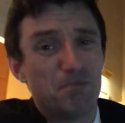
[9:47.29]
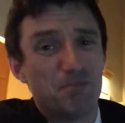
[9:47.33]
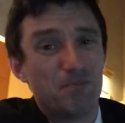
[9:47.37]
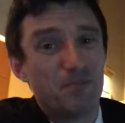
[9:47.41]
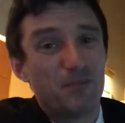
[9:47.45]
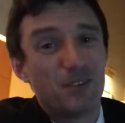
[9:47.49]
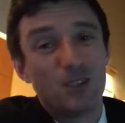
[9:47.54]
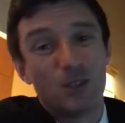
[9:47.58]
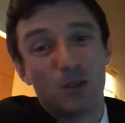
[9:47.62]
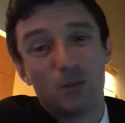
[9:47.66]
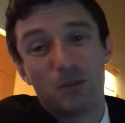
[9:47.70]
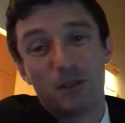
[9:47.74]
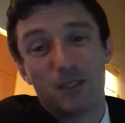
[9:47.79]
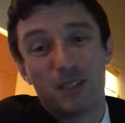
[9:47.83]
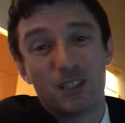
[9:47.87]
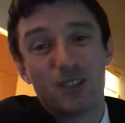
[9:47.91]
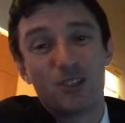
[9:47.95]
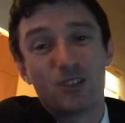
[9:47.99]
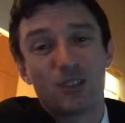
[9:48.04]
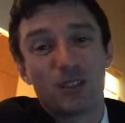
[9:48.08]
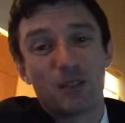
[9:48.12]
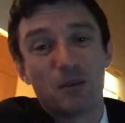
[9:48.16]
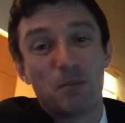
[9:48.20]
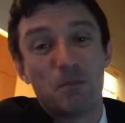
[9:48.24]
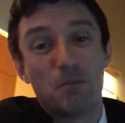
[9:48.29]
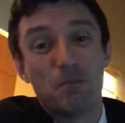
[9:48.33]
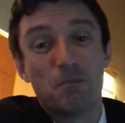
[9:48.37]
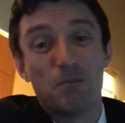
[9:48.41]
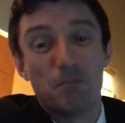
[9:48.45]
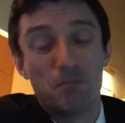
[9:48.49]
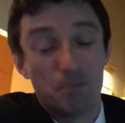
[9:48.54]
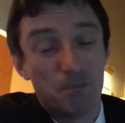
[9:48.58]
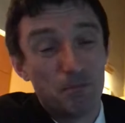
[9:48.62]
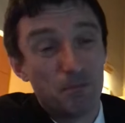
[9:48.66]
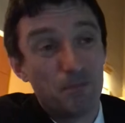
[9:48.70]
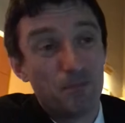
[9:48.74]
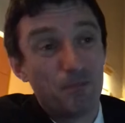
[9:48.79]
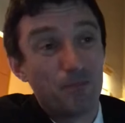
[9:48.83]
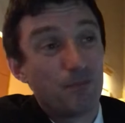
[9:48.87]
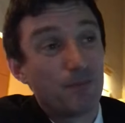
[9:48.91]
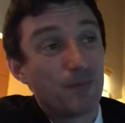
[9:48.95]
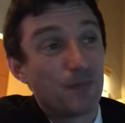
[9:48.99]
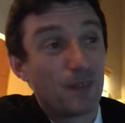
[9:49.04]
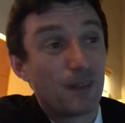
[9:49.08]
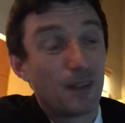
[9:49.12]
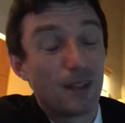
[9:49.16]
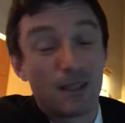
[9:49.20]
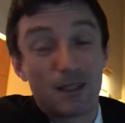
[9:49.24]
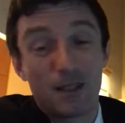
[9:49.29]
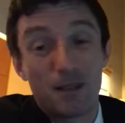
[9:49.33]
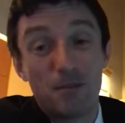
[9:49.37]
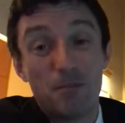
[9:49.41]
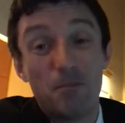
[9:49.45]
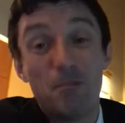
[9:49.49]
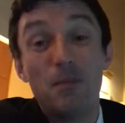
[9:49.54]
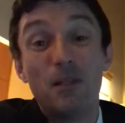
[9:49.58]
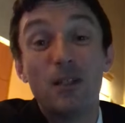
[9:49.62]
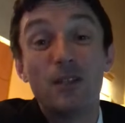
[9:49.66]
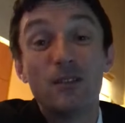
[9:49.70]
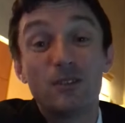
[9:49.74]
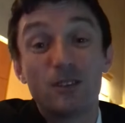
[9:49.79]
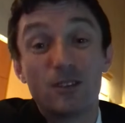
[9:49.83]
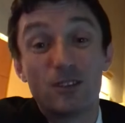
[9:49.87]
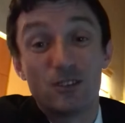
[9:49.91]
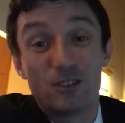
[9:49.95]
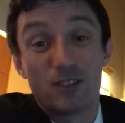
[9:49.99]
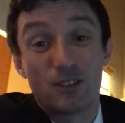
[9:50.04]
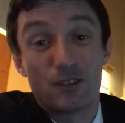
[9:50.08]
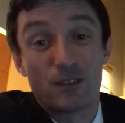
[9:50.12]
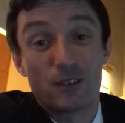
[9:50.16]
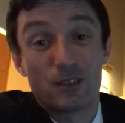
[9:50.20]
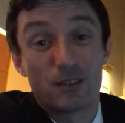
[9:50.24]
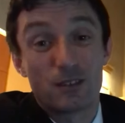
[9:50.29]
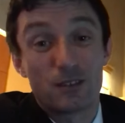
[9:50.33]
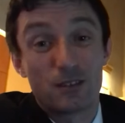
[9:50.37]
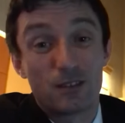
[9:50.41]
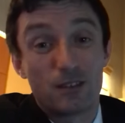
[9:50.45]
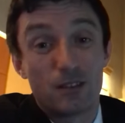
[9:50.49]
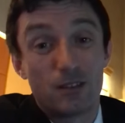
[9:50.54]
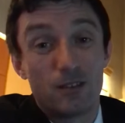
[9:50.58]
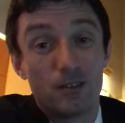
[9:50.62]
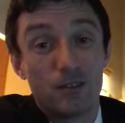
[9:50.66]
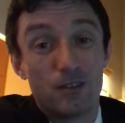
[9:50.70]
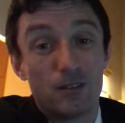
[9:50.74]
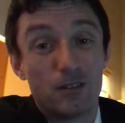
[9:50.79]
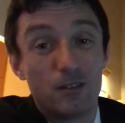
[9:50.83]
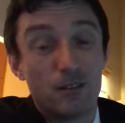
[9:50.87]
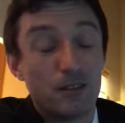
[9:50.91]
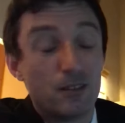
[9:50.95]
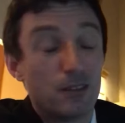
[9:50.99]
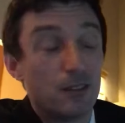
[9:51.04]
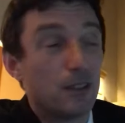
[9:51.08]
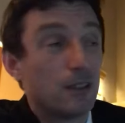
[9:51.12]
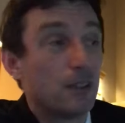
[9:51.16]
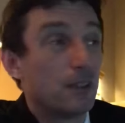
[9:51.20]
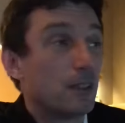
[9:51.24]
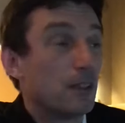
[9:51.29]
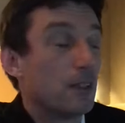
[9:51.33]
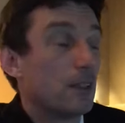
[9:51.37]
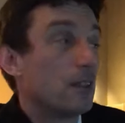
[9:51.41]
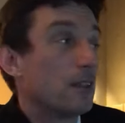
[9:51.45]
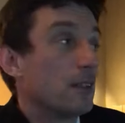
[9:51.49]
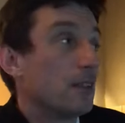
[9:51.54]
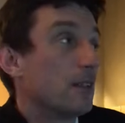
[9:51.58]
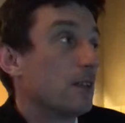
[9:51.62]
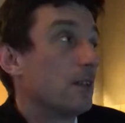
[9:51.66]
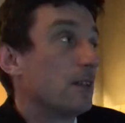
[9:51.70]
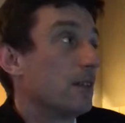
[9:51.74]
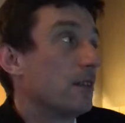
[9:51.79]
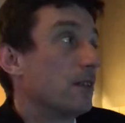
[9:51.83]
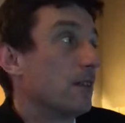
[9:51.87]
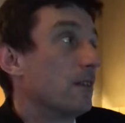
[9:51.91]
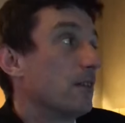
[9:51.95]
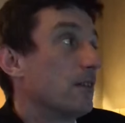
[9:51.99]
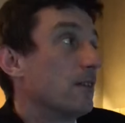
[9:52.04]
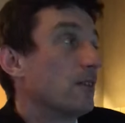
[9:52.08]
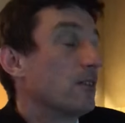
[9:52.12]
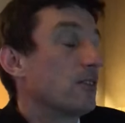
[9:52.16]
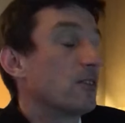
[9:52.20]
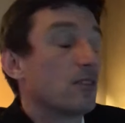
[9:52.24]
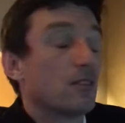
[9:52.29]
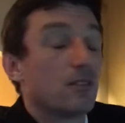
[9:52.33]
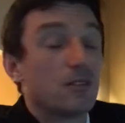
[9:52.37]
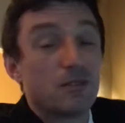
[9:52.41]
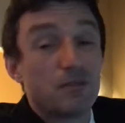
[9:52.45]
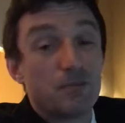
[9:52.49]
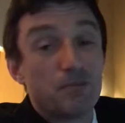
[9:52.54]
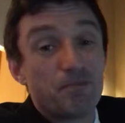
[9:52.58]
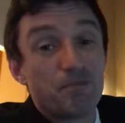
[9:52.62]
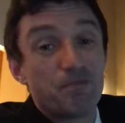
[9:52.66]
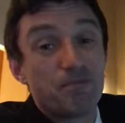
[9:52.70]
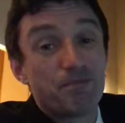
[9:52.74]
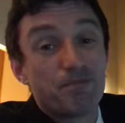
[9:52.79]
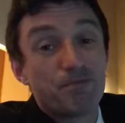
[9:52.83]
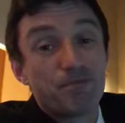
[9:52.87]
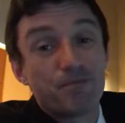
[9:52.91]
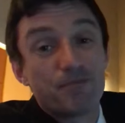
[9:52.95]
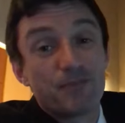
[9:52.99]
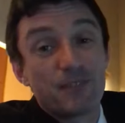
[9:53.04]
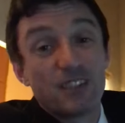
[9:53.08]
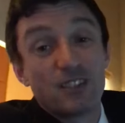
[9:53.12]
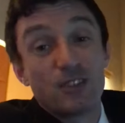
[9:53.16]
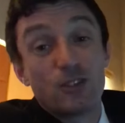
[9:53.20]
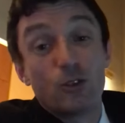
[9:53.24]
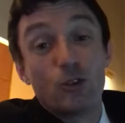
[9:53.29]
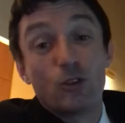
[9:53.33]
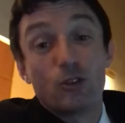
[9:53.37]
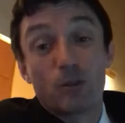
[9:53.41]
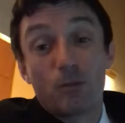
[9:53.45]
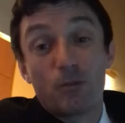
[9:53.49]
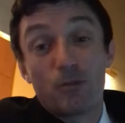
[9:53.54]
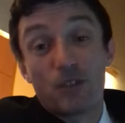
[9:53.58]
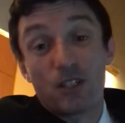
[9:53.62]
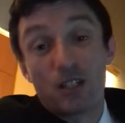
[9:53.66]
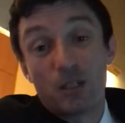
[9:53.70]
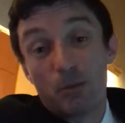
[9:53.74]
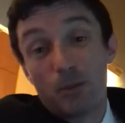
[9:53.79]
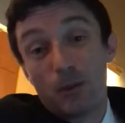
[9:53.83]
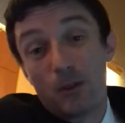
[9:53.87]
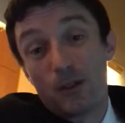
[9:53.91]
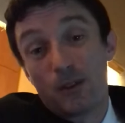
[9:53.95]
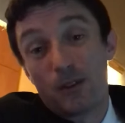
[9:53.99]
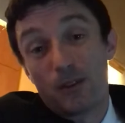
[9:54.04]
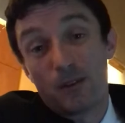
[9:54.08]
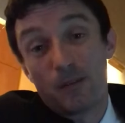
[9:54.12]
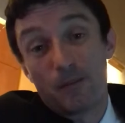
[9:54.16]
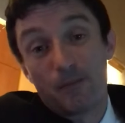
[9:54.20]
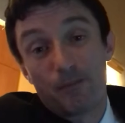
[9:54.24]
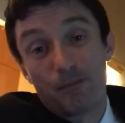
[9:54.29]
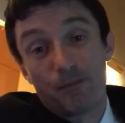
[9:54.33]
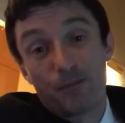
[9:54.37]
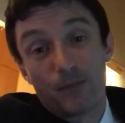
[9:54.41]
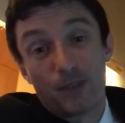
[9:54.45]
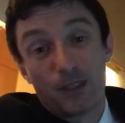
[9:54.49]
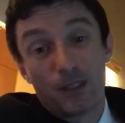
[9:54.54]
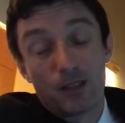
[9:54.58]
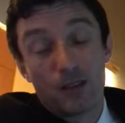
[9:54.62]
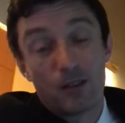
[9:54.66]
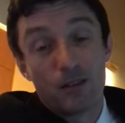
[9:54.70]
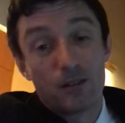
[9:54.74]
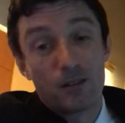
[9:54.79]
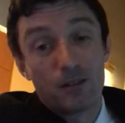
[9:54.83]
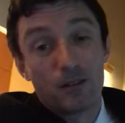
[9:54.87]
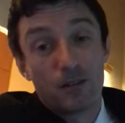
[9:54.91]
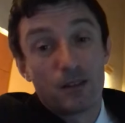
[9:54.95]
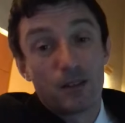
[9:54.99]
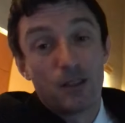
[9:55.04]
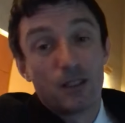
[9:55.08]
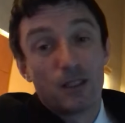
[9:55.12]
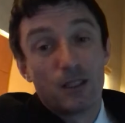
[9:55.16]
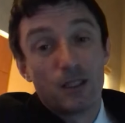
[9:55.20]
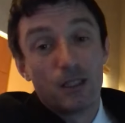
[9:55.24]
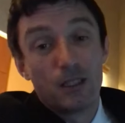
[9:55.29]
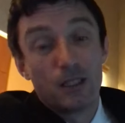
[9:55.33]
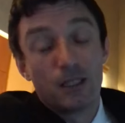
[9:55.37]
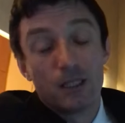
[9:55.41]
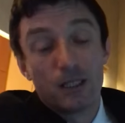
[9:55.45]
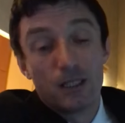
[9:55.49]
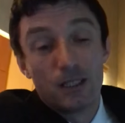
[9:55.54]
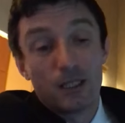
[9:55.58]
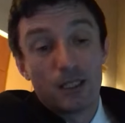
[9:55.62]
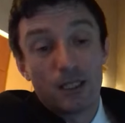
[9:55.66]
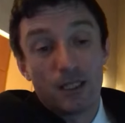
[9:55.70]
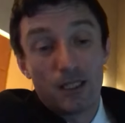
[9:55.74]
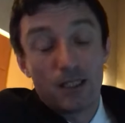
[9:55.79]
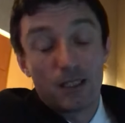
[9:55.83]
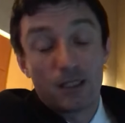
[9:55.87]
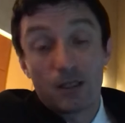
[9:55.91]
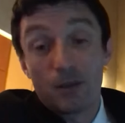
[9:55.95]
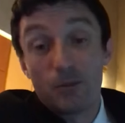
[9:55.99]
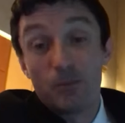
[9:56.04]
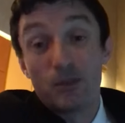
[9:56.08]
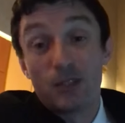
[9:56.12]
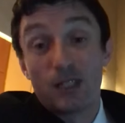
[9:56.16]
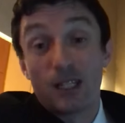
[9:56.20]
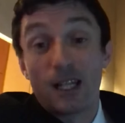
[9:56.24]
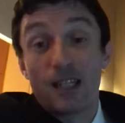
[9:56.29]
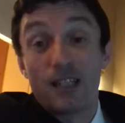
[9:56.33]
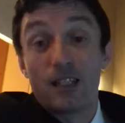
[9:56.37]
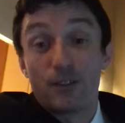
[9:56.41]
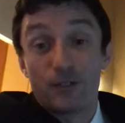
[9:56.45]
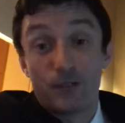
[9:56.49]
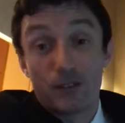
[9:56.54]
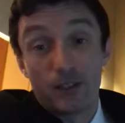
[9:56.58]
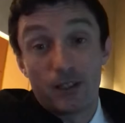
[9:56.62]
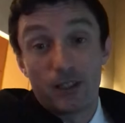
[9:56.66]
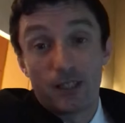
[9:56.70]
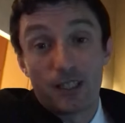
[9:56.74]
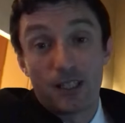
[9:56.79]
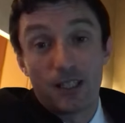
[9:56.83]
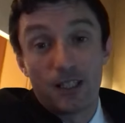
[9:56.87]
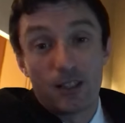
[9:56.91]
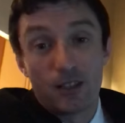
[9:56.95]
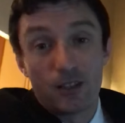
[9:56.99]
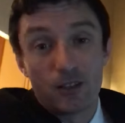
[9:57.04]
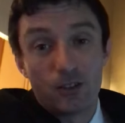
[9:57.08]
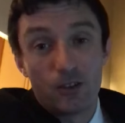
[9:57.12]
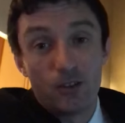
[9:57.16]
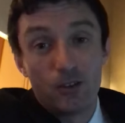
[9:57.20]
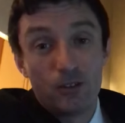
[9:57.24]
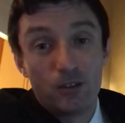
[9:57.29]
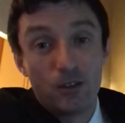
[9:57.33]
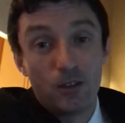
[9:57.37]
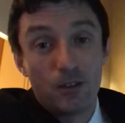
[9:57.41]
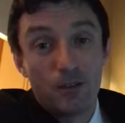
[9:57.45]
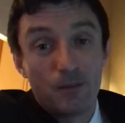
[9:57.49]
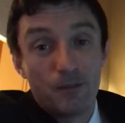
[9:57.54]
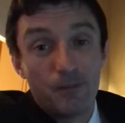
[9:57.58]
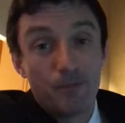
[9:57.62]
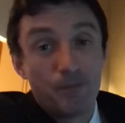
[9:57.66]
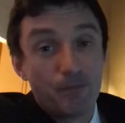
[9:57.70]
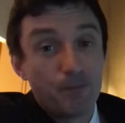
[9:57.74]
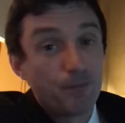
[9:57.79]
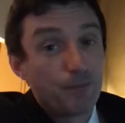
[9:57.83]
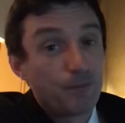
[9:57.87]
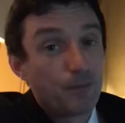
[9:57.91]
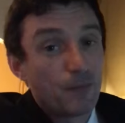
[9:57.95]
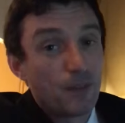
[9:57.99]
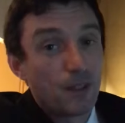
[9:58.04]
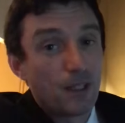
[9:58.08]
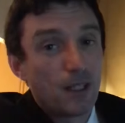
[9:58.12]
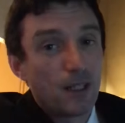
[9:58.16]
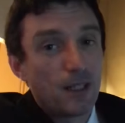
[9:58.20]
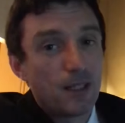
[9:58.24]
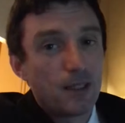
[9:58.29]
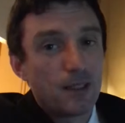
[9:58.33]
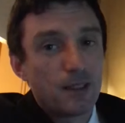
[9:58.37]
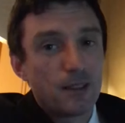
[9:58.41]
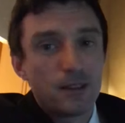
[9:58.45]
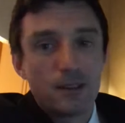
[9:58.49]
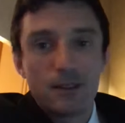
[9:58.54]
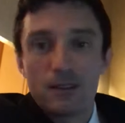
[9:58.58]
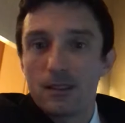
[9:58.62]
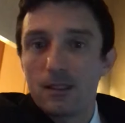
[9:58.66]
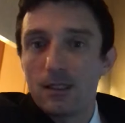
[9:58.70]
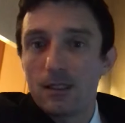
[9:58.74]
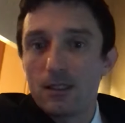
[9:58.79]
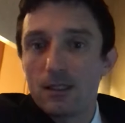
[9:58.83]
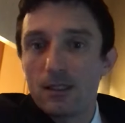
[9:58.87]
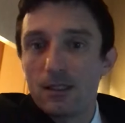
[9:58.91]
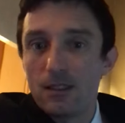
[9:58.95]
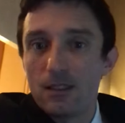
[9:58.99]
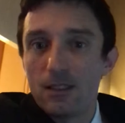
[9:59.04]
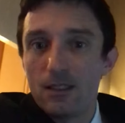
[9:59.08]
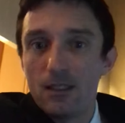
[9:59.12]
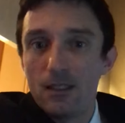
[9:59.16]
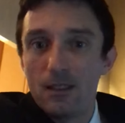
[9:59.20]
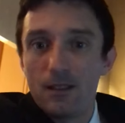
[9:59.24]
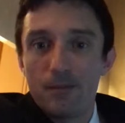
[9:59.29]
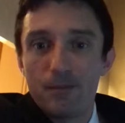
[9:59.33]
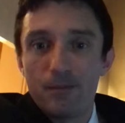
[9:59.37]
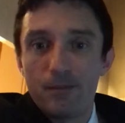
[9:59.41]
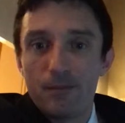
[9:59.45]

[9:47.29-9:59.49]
you know, potentially millions of us, you know? You know, so let's do something about it, you know? Uh, come together for the greater good, and uh, hey,